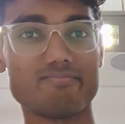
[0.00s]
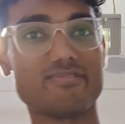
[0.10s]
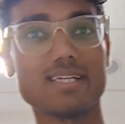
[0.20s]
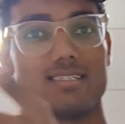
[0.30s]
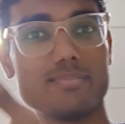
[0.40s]

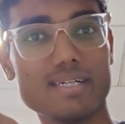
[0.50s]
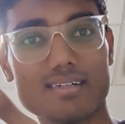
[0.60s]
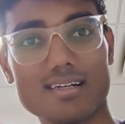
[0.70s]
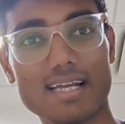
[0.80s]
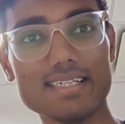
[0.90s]
find
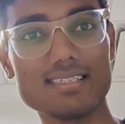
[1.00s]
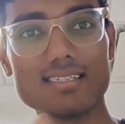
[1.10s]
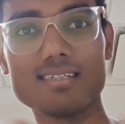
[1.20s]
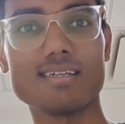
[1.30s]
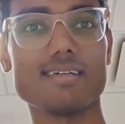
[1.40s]
better
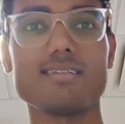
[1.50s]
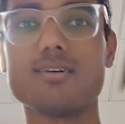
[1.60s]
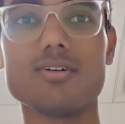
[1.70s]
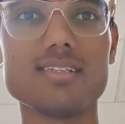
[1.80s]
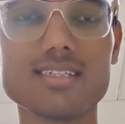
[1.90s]
lighting and
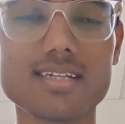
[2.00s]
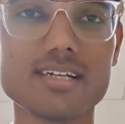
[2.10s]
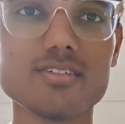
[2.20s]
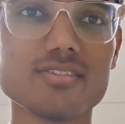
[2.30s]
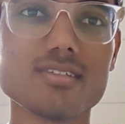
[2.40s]
all that
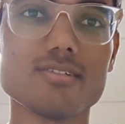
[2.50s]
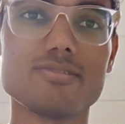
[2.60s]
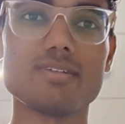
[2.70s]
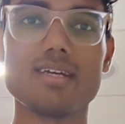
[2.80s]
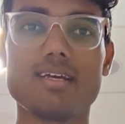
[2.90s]
kind of
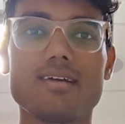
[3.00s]
stuff?